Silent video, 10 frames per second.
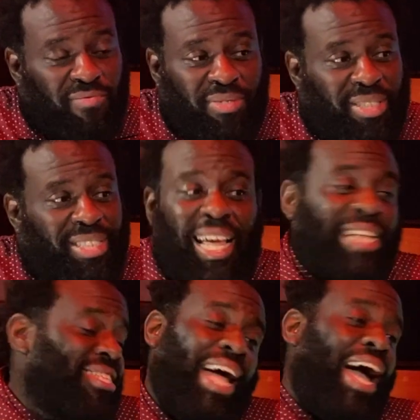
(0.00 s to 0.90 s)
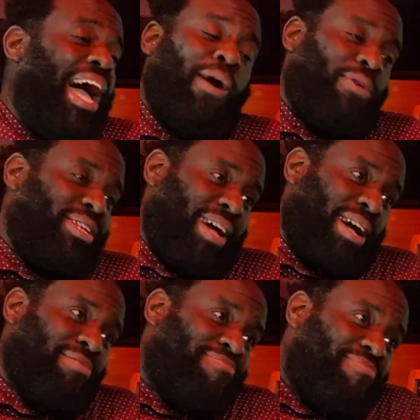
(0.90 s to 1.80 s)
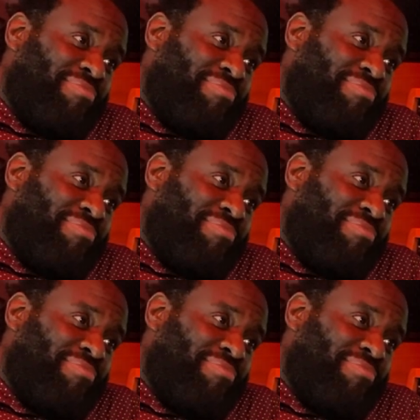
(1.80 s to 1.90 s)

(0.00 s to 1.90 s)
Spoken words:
That's not how it went down.